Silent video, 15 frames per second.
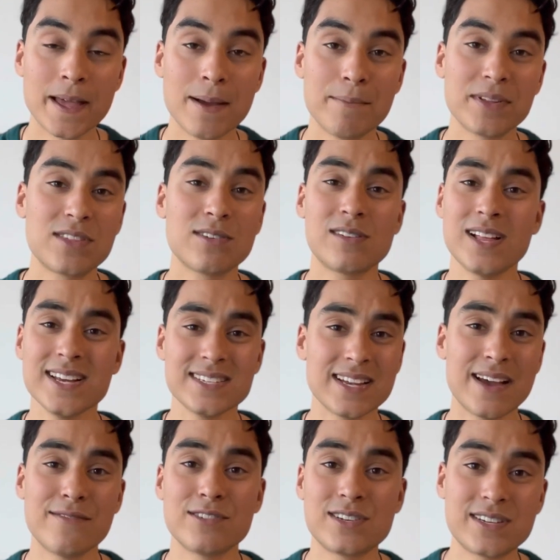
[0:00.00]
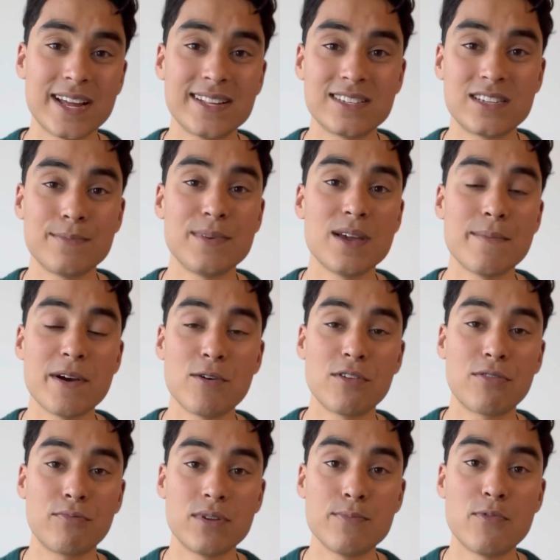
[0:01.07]
but their class average tends to be about
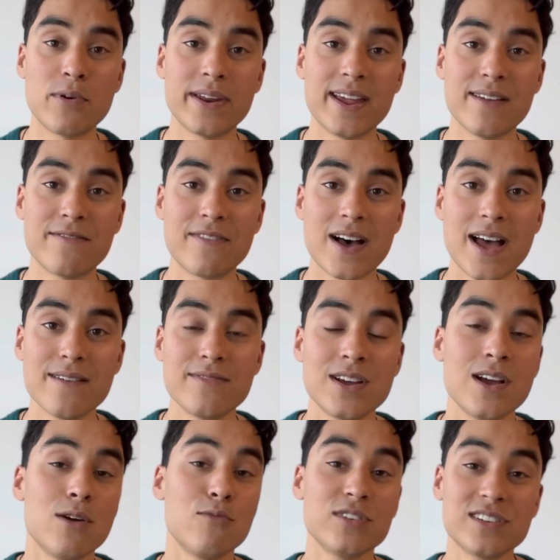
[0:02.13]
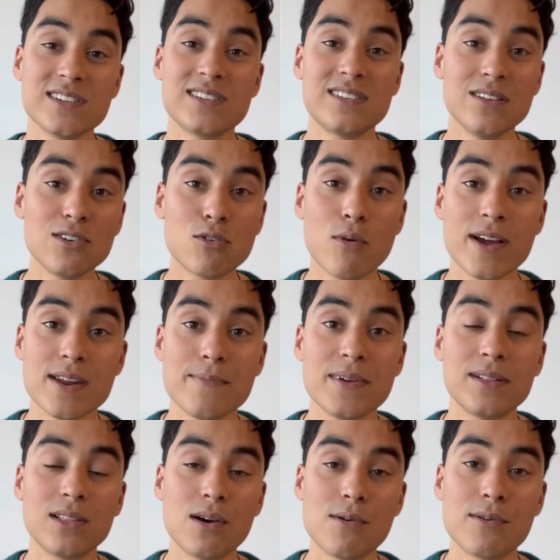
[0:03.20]
3.85, which is still quite a
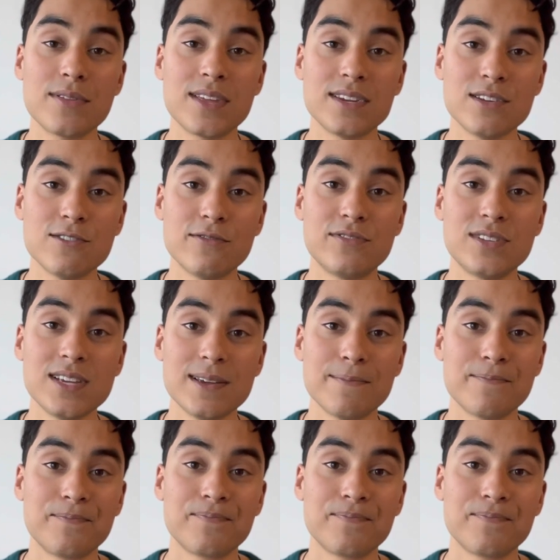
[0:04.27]
bit lower than UofT.